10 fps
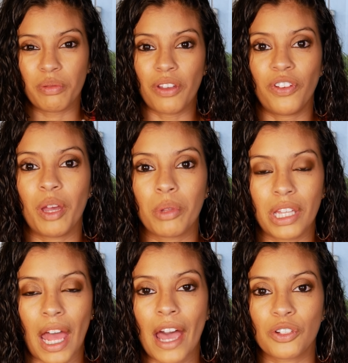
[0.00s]
my family
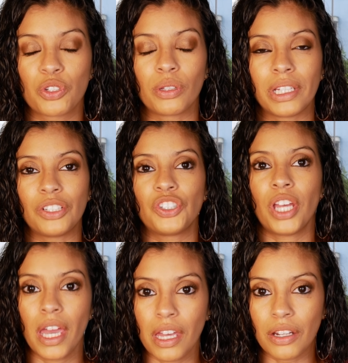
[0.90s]
that actually
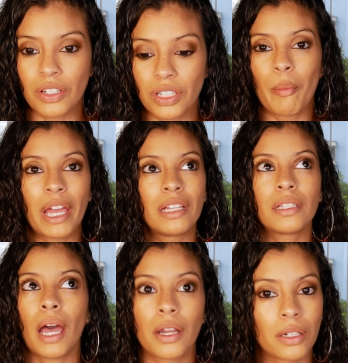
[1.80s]
changed my
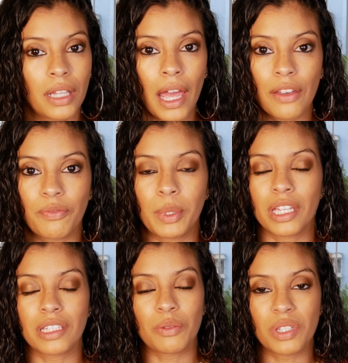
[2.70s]
entire life
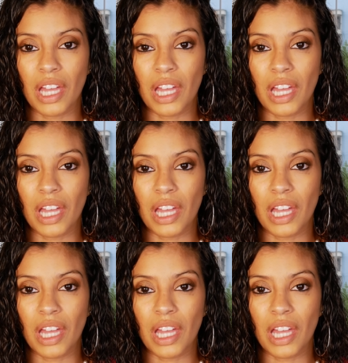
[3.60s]
because because it was